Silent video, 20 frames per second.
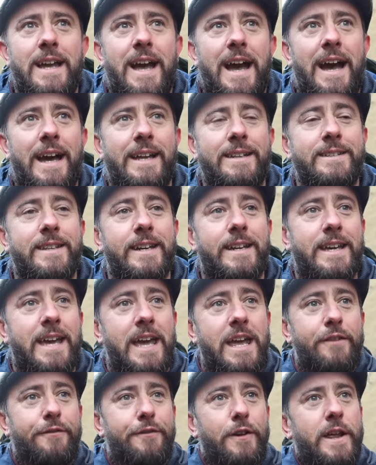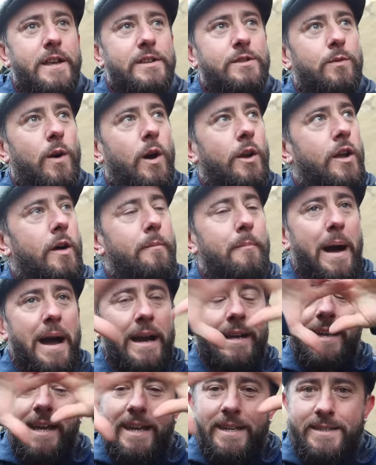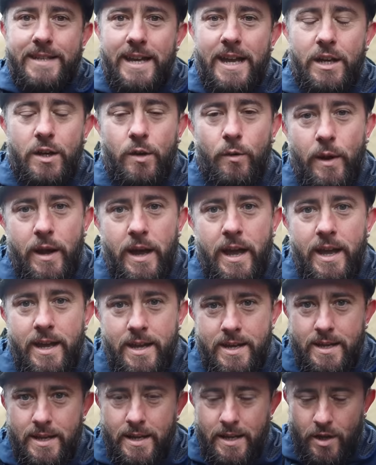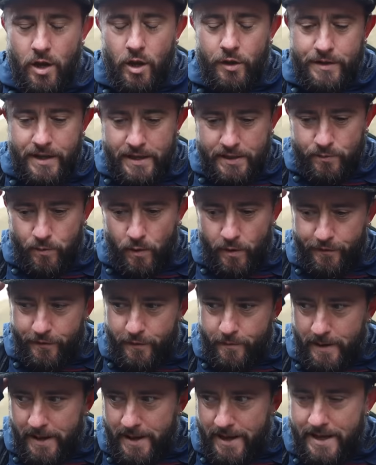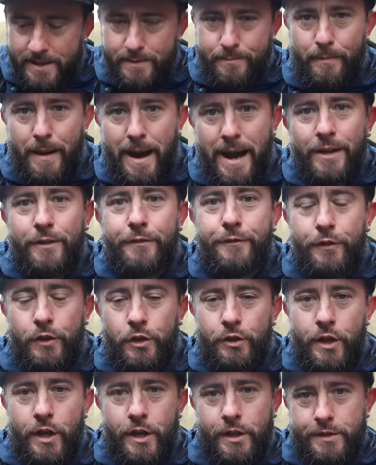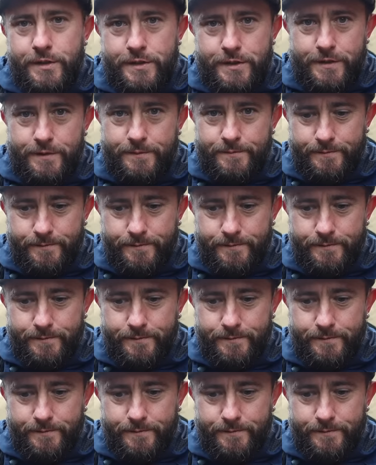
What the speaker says: And the key for this one, and my key takeaway on this one for me, is mindfulness.